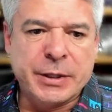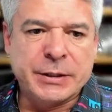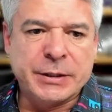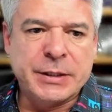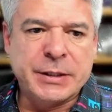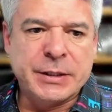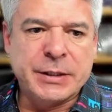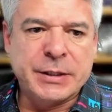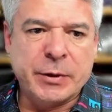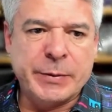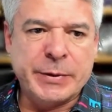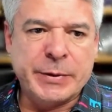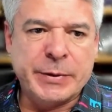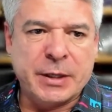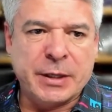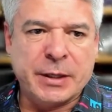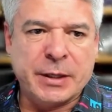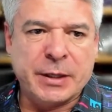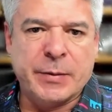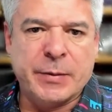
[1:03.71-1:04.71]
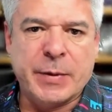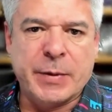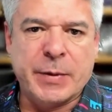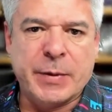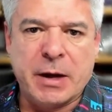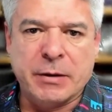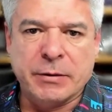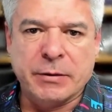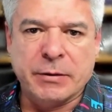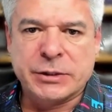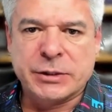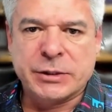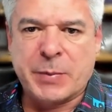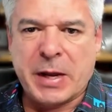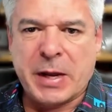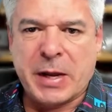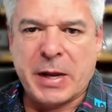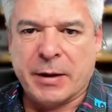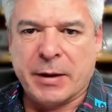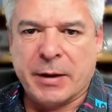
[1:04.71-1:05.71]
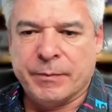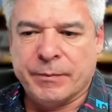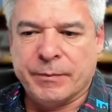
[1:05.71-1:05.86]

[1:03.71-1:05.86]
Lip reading: today we're going to be talking about spam,